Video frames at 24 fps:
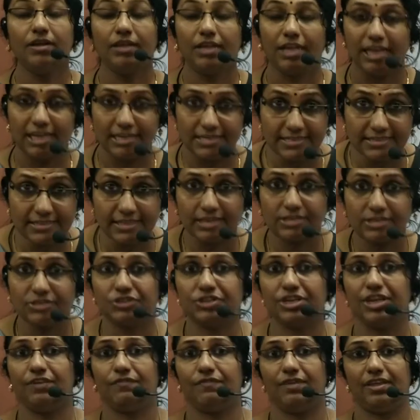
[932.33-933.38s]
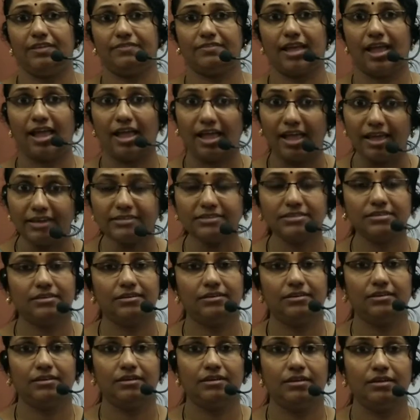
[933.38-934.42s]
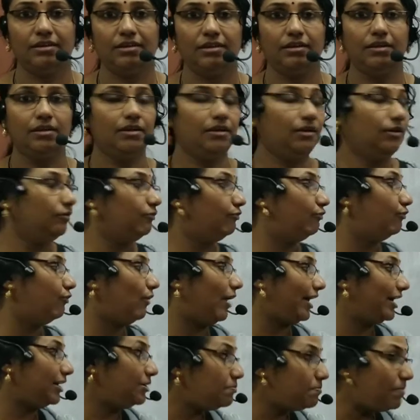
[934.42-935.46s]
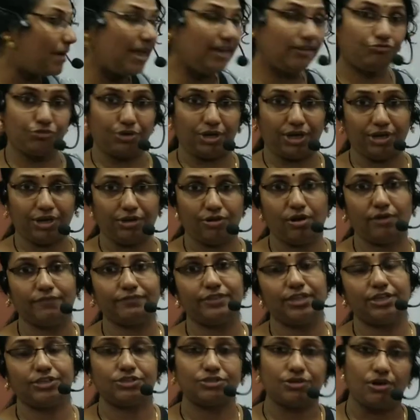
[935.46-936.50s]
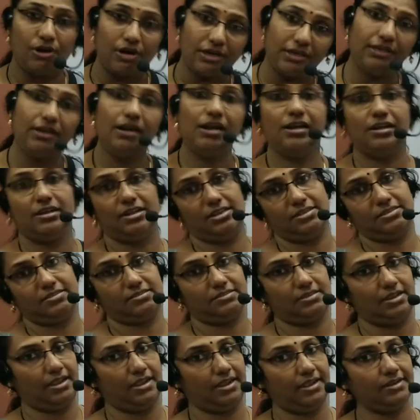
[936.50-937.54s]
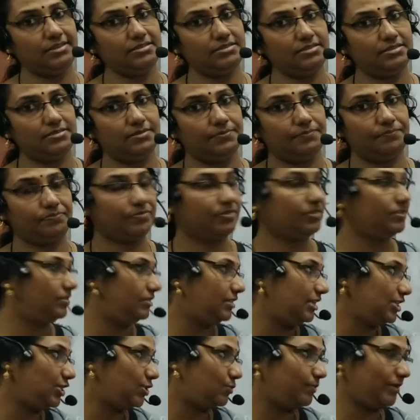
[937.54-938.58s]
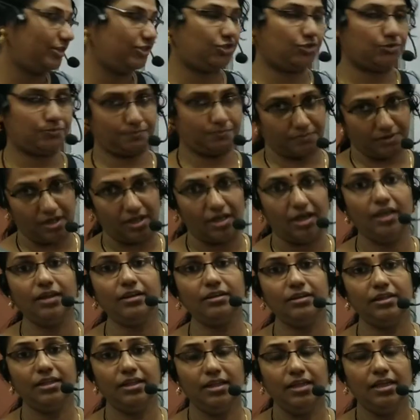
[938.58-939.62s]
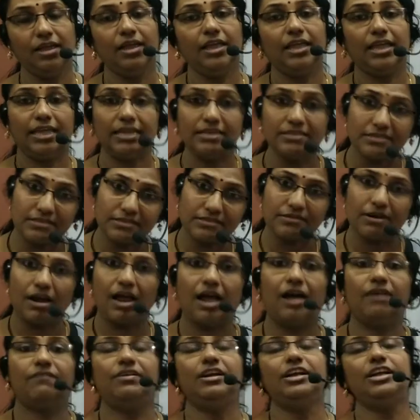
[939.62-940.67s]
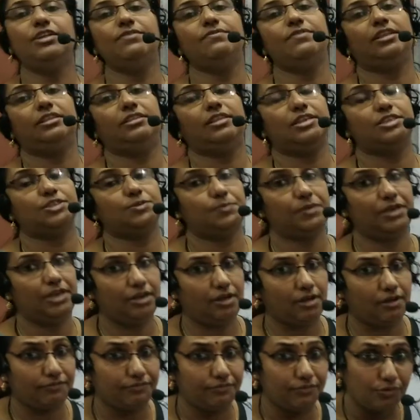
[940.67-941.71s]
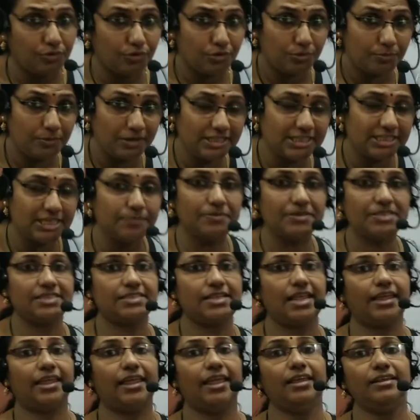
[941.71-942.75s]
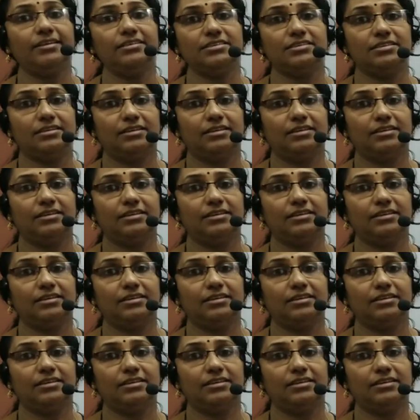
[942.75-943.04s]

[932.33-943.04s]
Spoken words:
In such a way that 1/3 of the total distance, this much part, is travelled with a speed of 4 meter per second,